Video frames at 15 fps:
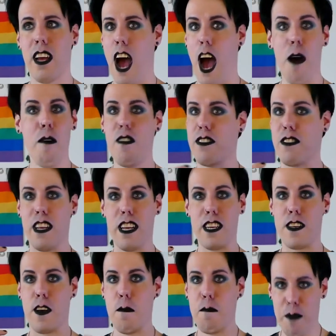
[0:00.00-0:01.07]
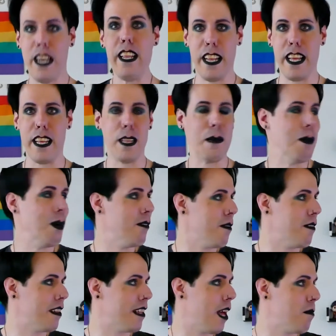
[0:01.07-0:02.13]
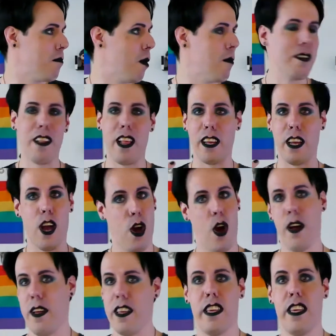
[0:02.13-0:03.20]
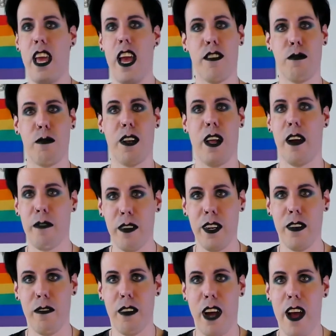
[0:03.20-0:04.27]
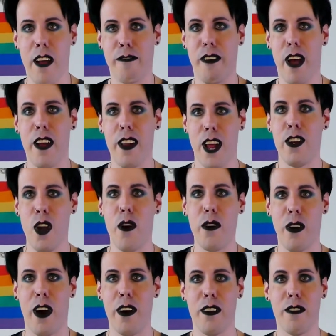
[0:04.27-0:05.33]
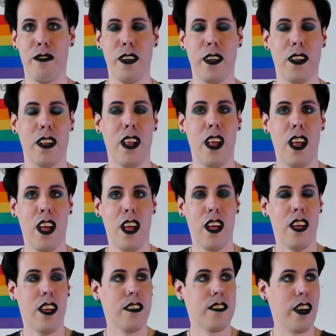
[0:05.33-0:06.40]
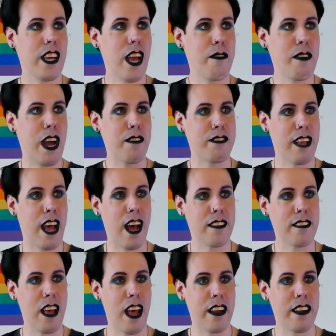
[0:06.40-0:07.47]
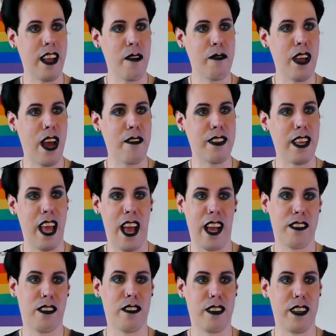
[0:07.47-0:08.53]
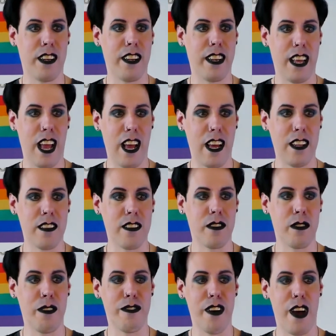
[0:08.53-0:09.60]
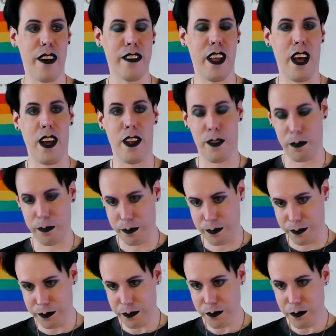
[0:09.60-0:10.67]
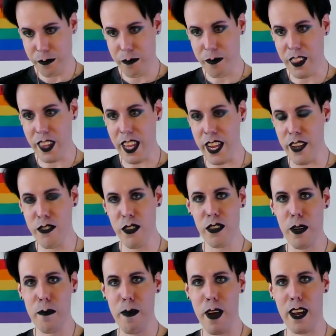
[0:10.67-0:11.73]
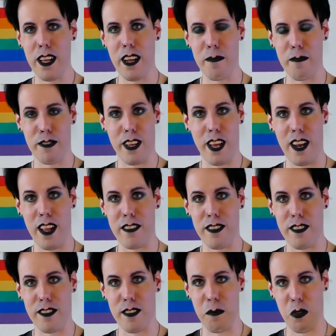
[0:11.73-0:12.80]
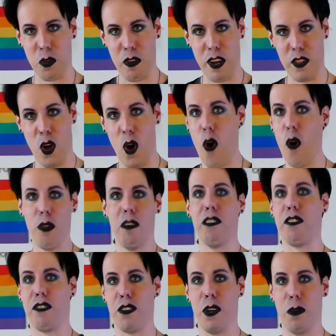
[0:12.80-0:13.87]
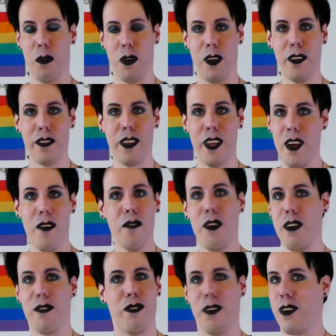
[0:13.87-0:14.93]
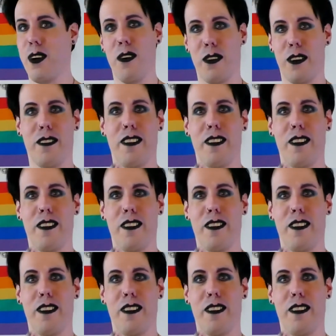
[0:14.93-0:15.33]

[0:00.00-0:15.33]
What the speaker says: I was completely in the movie with that moment. It's like, yeah, sweetheart, I know how you feel. So yeah, we have that, and then we have the action scene in the end. We found out it's using apparently a satellite system to grant all the wishes in the world, which will go.